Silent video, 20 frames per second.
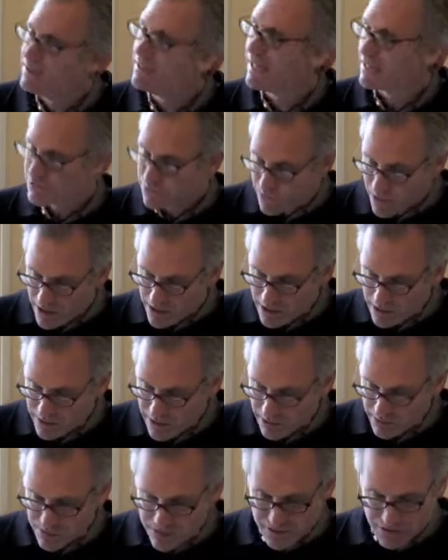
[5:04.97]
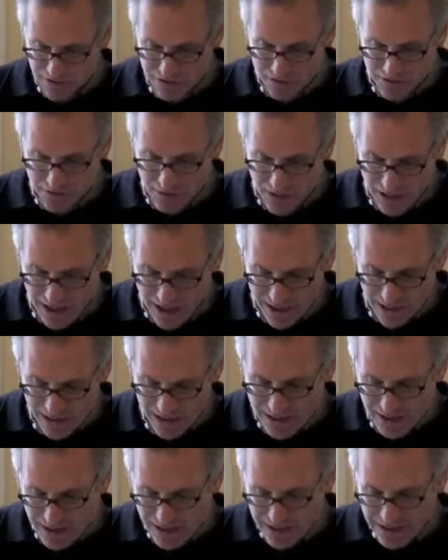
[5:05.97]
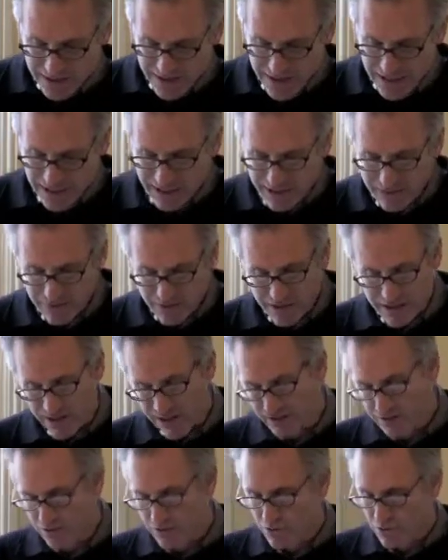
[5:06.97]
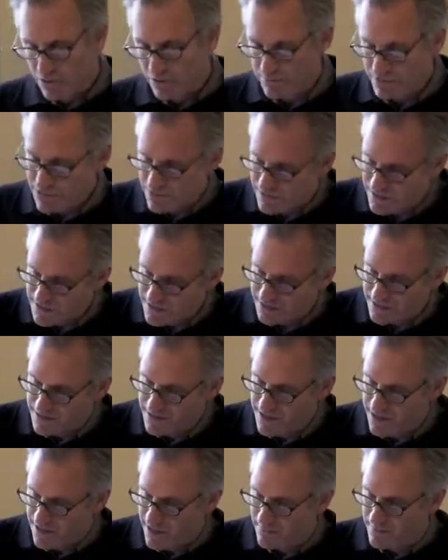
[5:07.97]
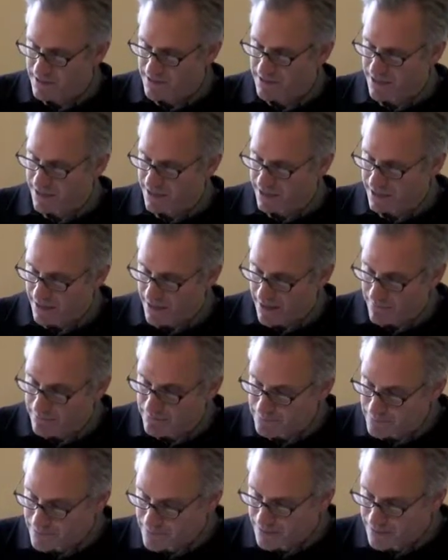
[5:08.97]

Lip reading: And that's why our numbers are so high. You can't even get in the door between 6 a.m. and 10 a.m.